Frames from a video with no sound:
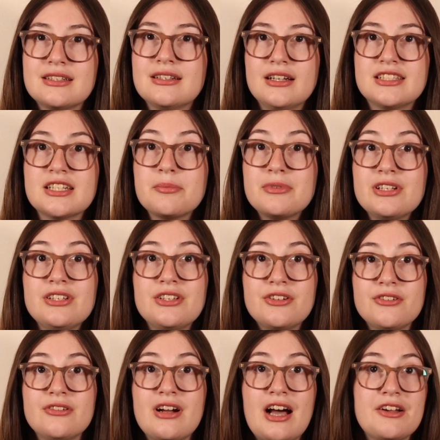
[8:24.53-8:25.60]
It's up to
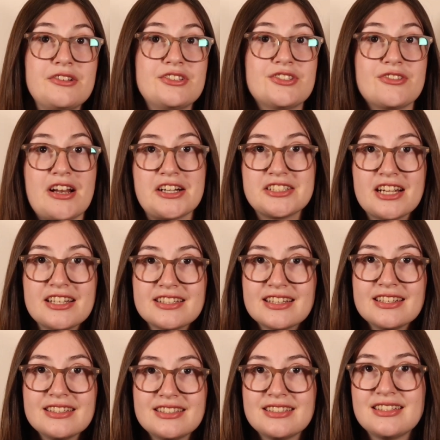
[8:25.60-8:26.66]
you how you strategize
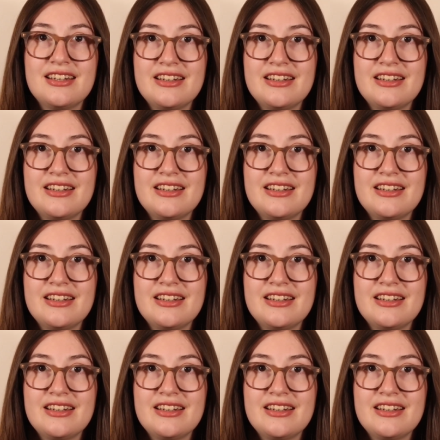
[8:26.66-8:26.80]
this,